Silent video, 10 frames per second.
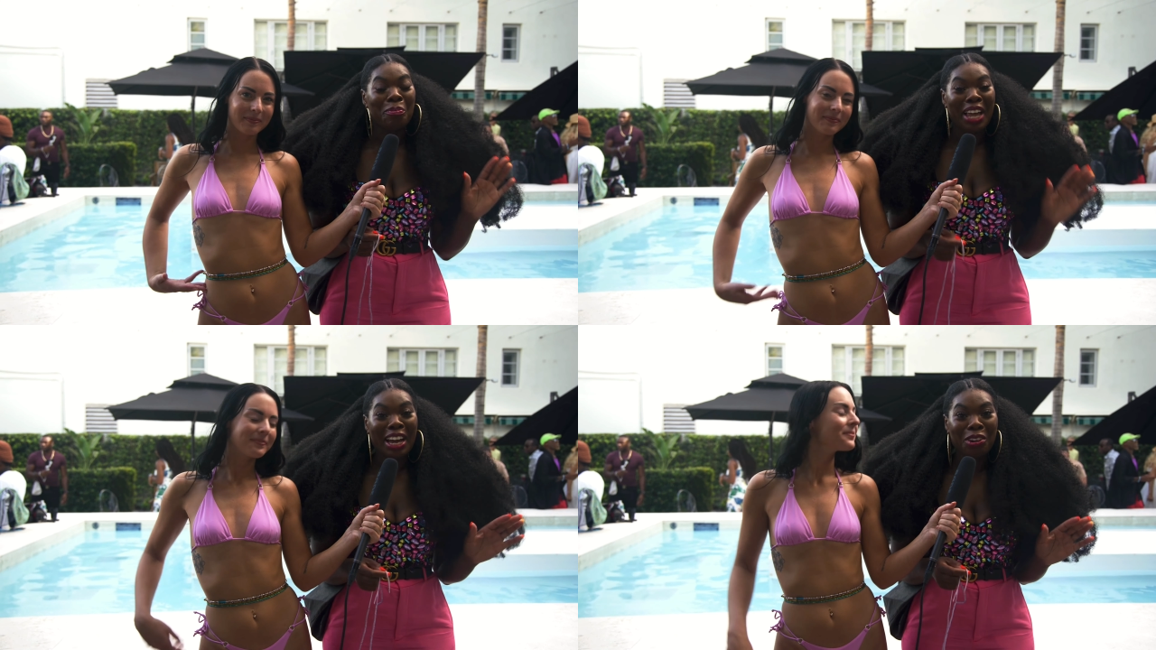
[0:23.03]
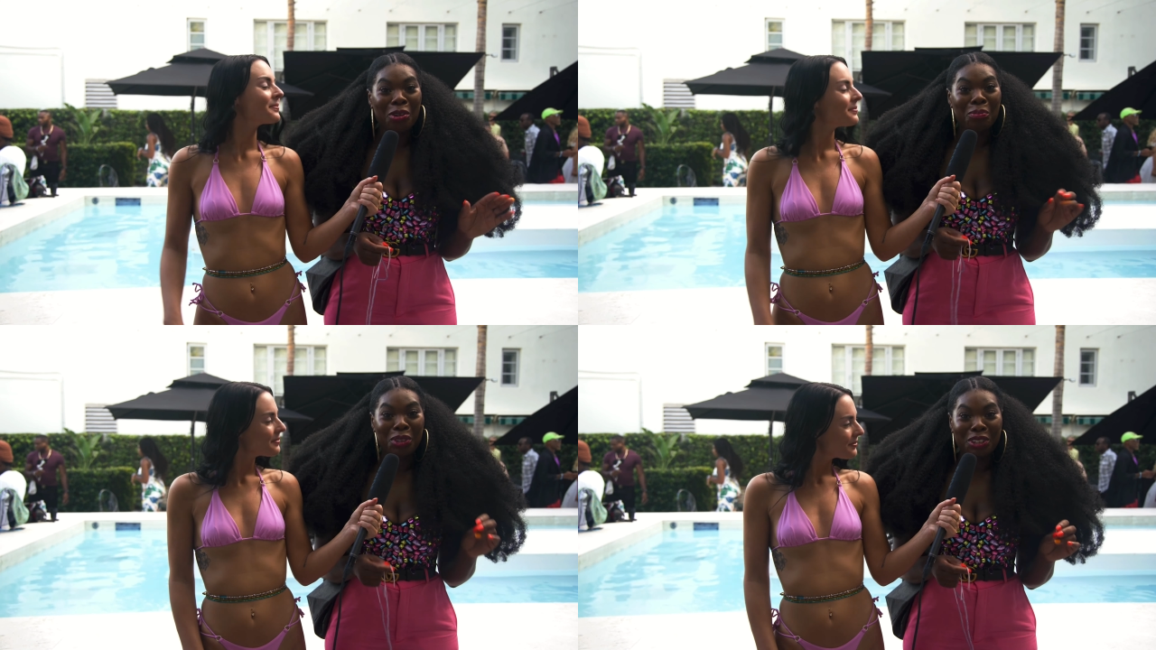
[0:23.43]
Speaker 1: a black
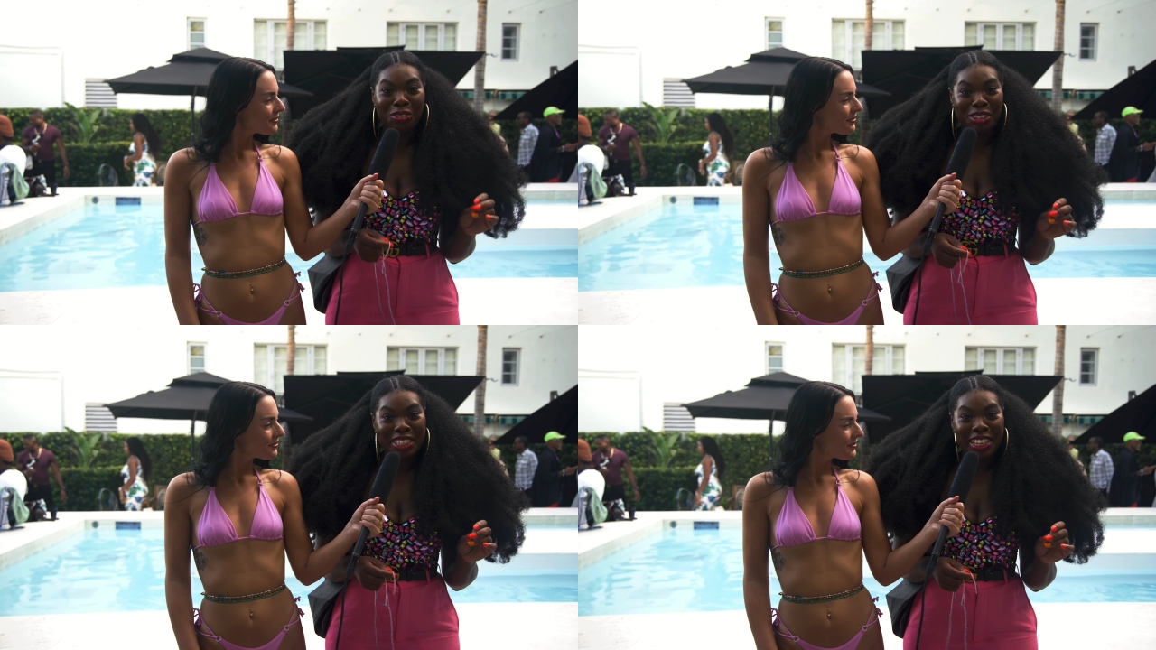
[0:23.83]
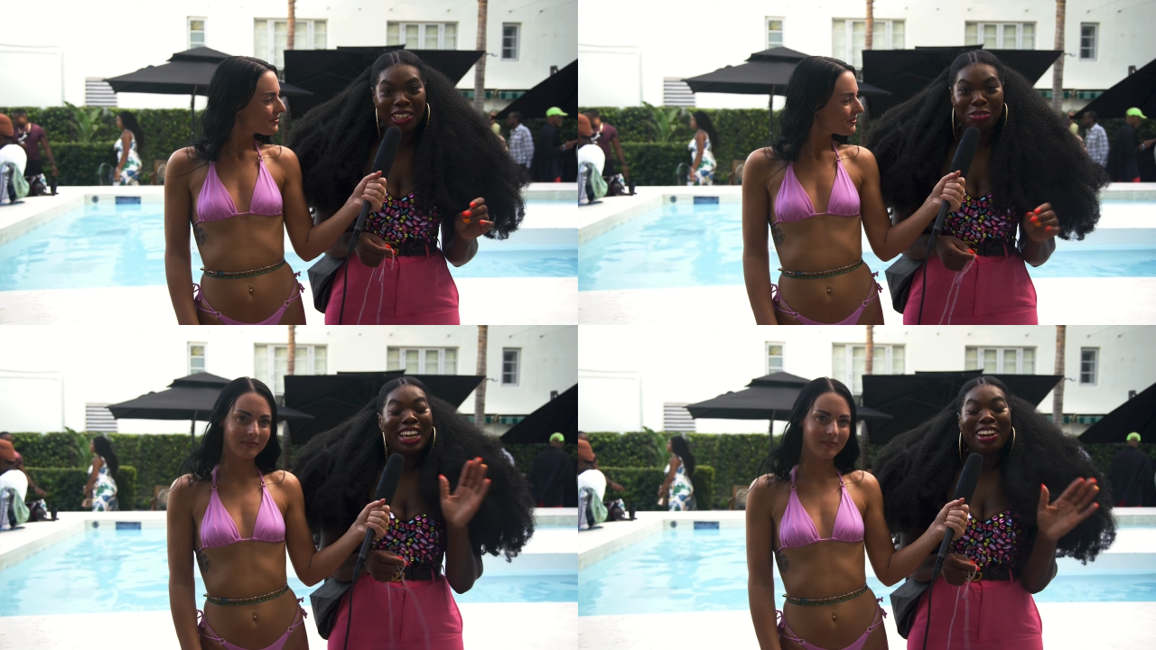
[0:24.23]
owned beauty retailer.
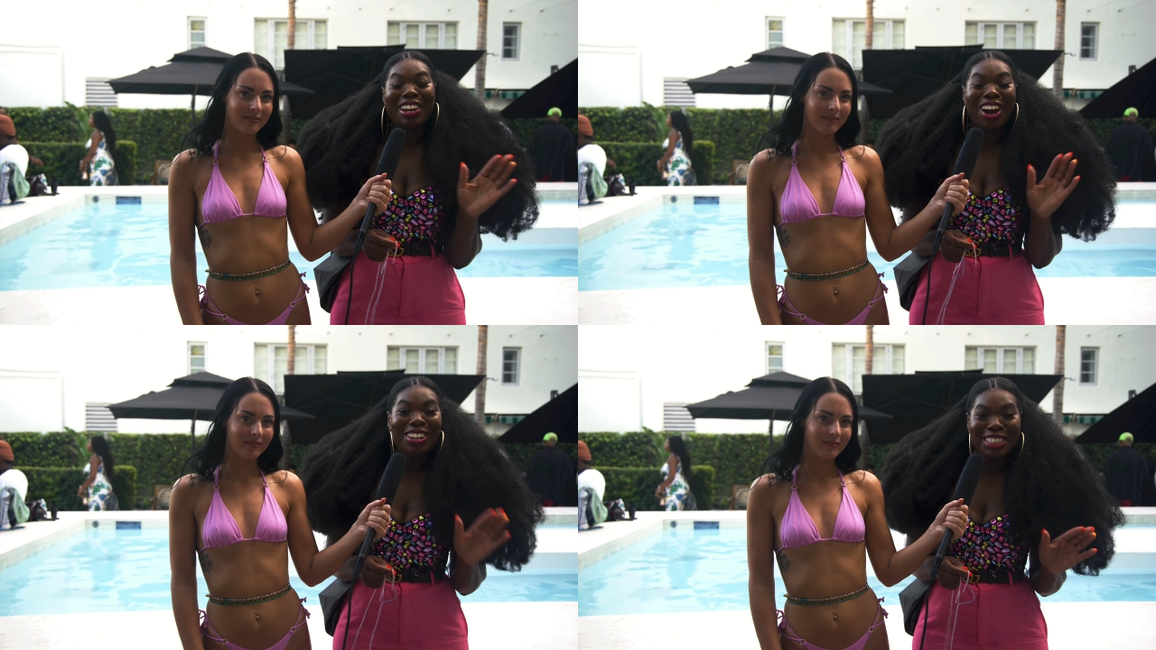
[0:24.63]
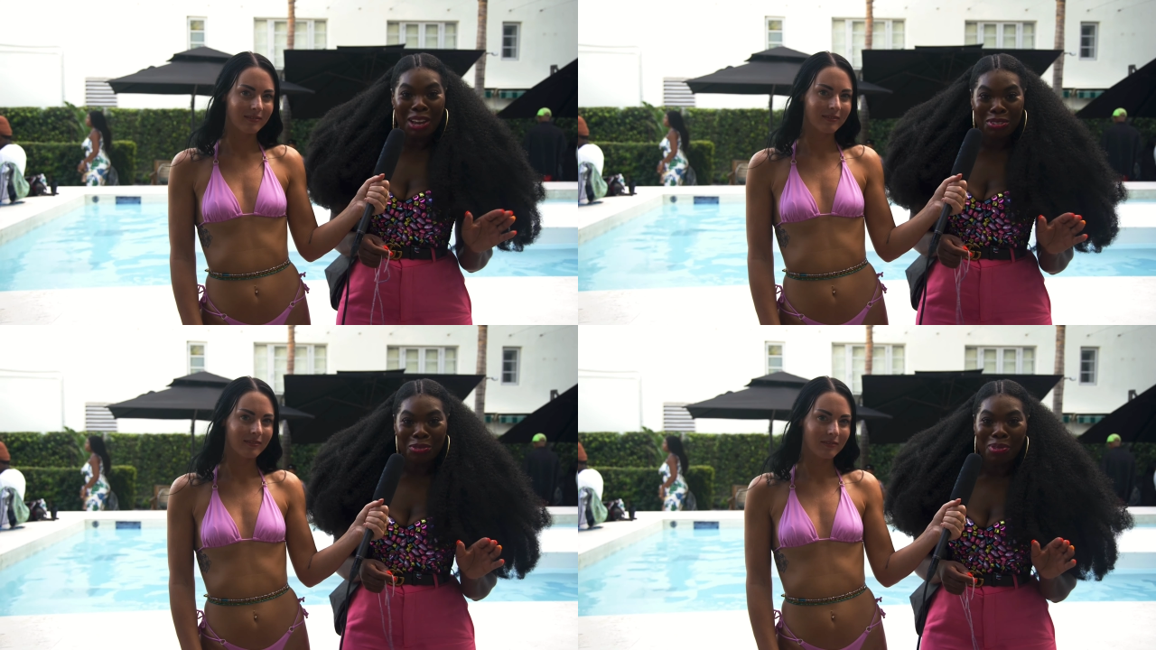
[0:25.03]
We carry all
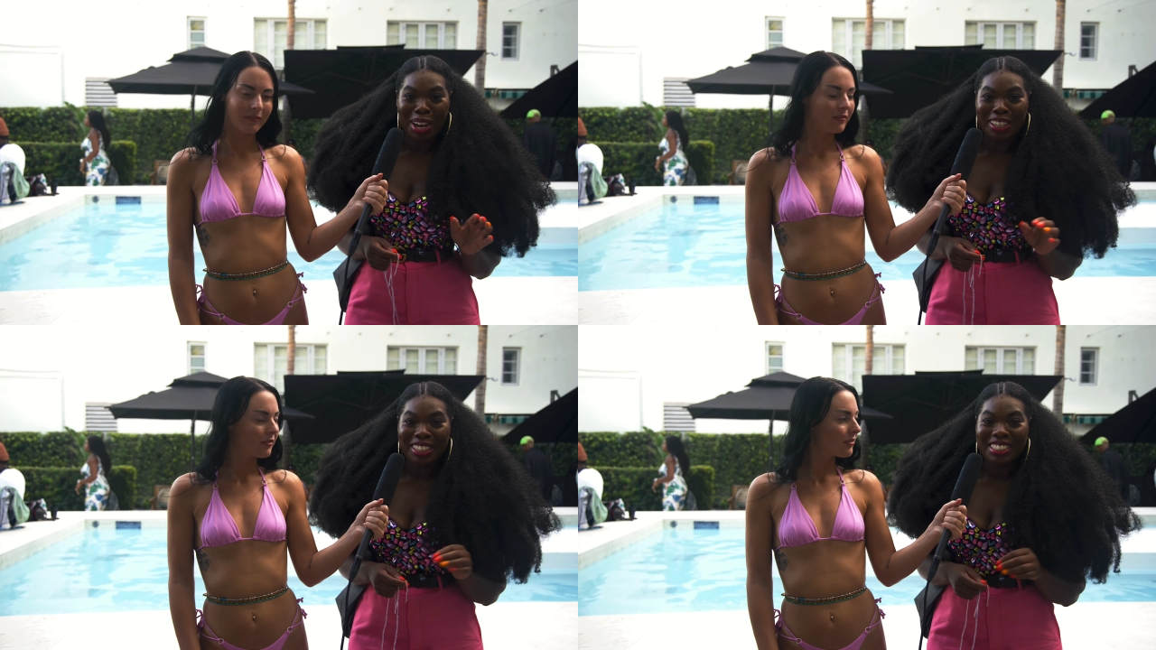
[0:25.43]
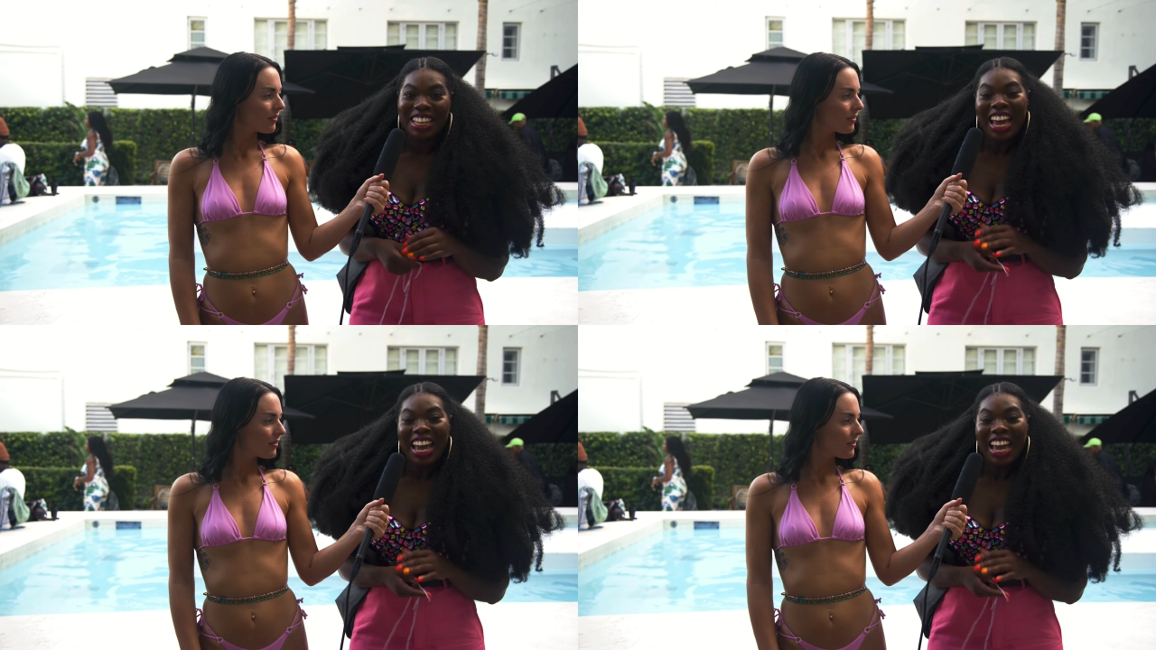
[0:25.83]
types of products